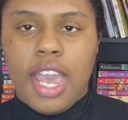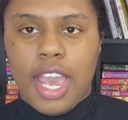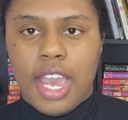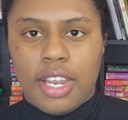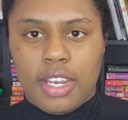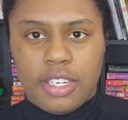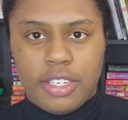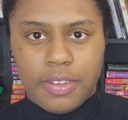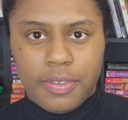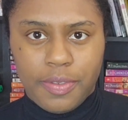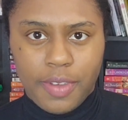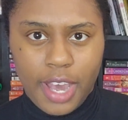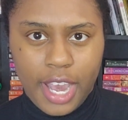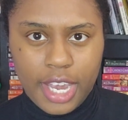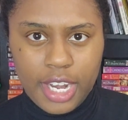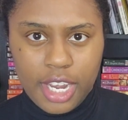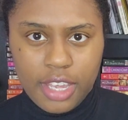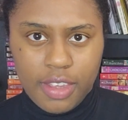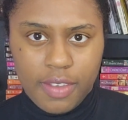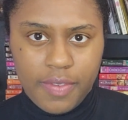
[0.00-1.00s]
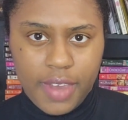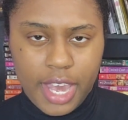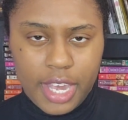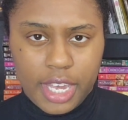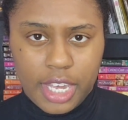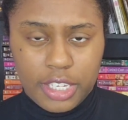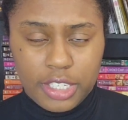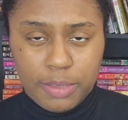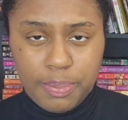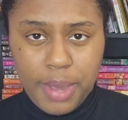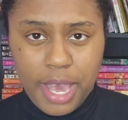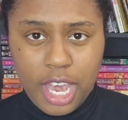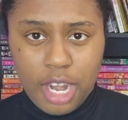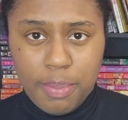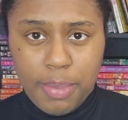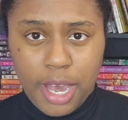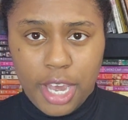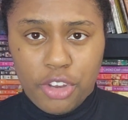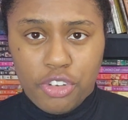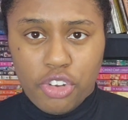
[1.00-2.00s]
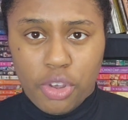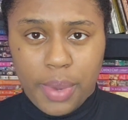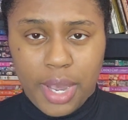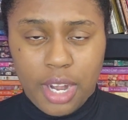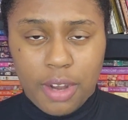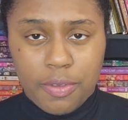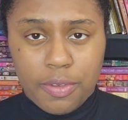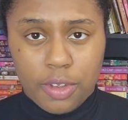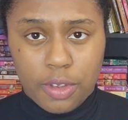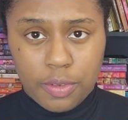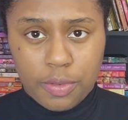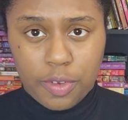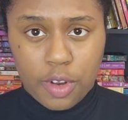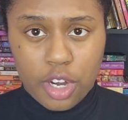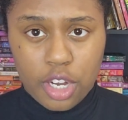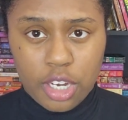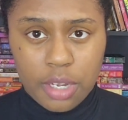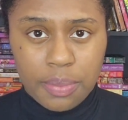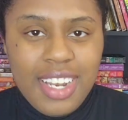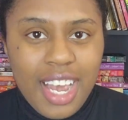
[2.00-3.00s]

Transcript: And Defiant in the Viking's Bed by Joanna Fulford.